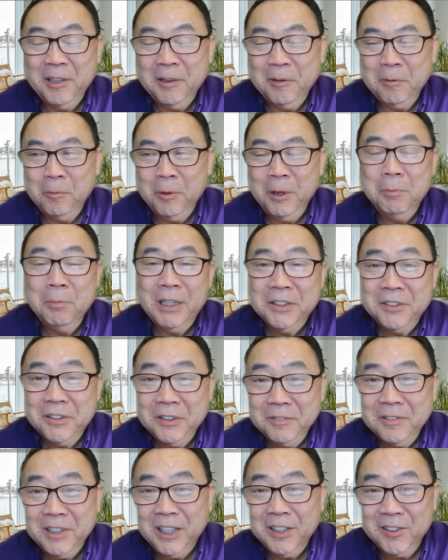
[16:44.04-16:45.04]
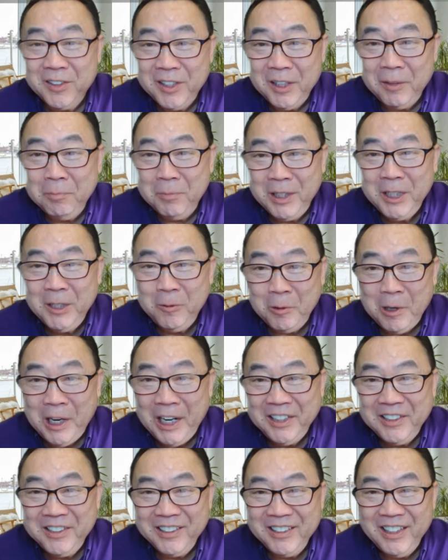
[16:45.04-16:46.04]
we must have done something
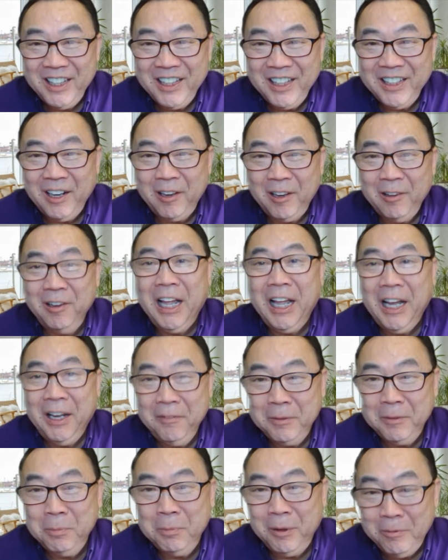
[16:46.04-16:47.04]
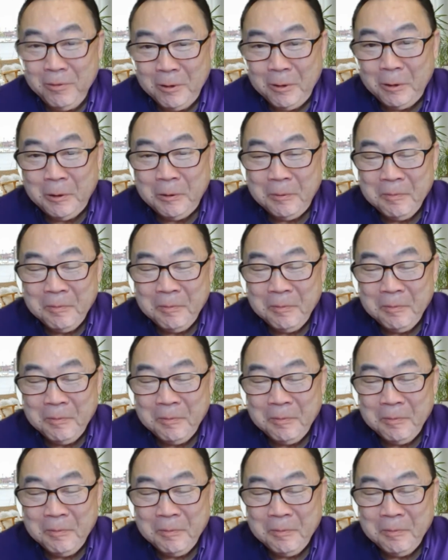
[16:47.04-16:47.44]
right in our lives before.